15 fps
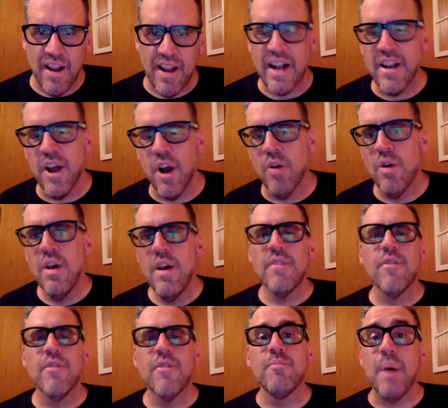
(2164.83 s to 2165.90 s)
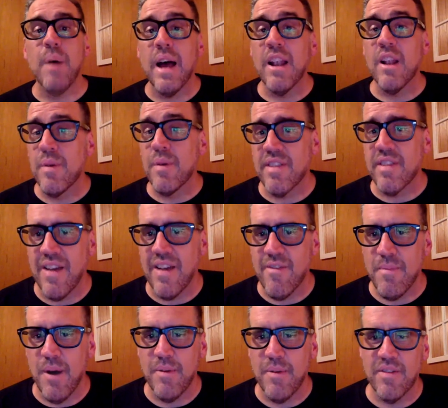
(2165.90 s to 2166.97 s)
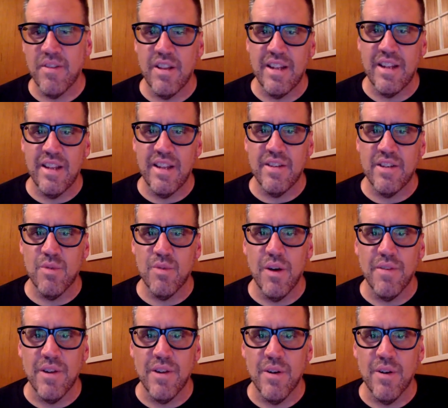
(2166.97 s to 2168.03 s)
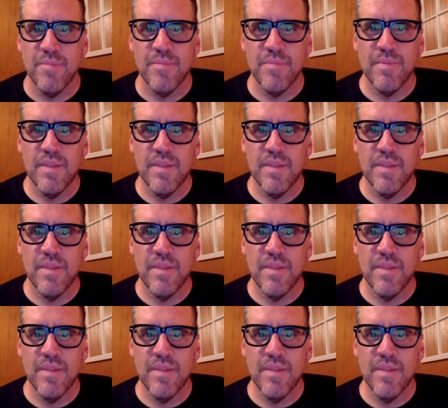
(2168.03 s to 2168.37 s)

and I know the first bottle of whiskey I ever bought was a Glenlivet 12-year-old,